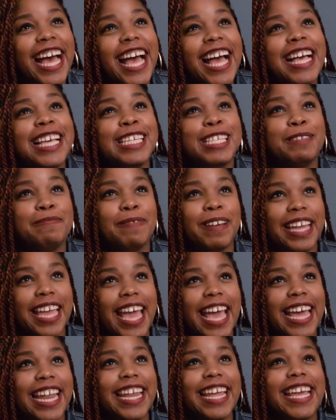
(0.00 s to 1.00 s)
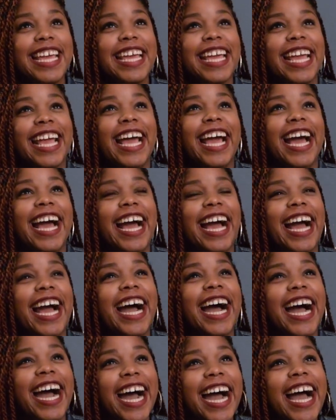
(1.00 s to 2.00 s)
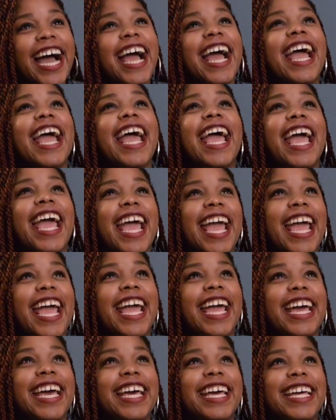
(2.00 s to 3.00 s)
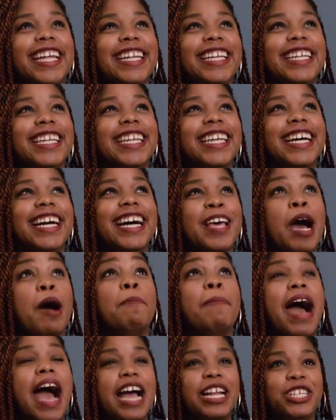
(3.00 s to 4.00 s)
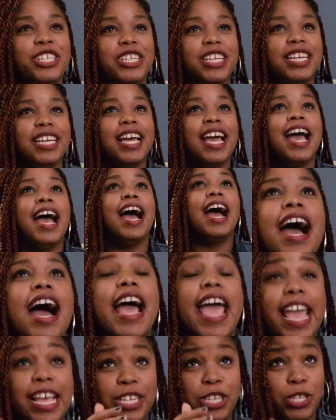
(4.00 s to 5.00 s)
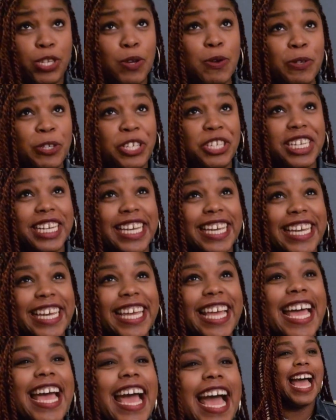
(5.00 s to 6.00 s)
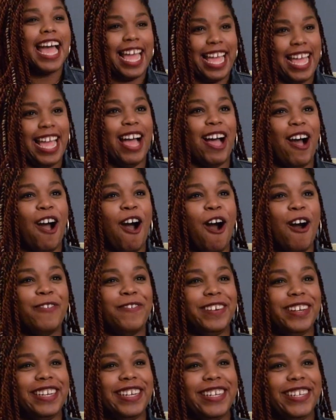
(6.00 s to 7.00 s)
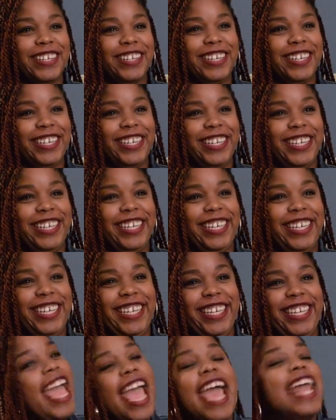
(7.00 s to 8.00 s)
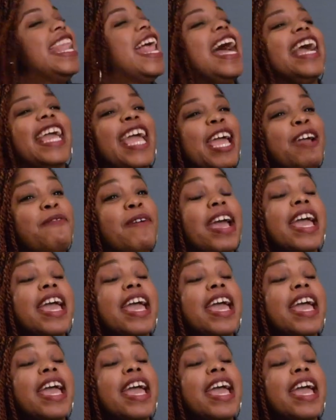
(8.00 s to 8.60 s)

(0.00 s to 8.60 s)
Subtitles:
Spaghetti and hibachi and sushi, all for dinner. And not gain